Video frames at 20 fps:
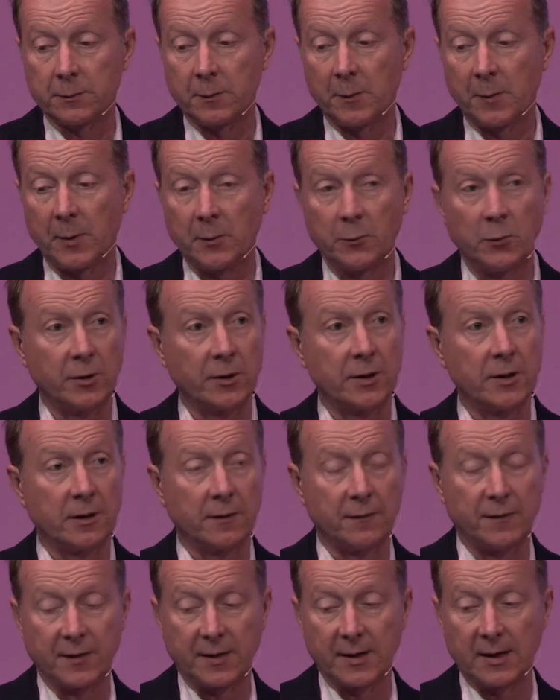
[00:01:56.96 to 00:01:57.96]
we've been working
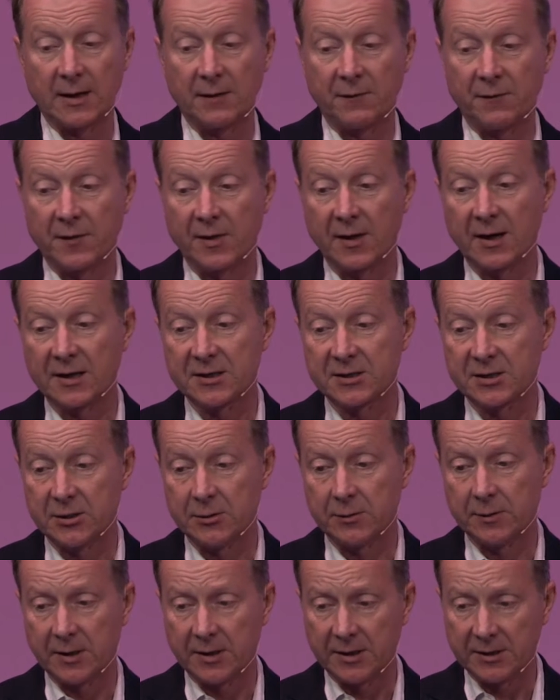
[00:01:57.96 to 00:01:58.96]
on for the last 2
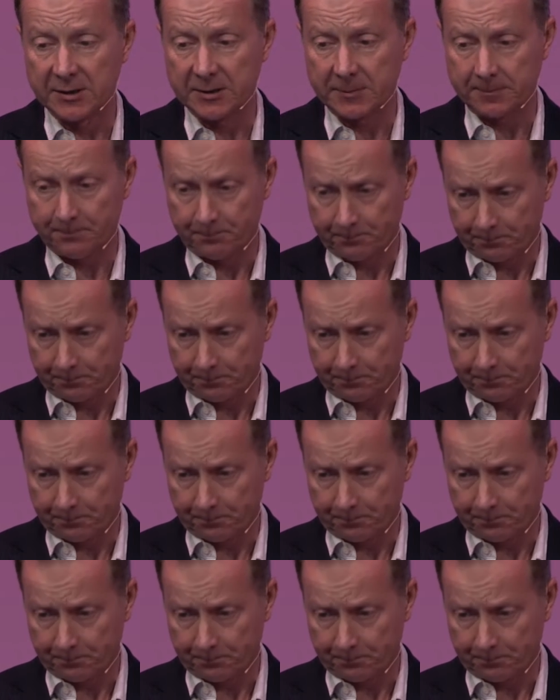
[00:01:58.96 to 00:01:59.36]
years.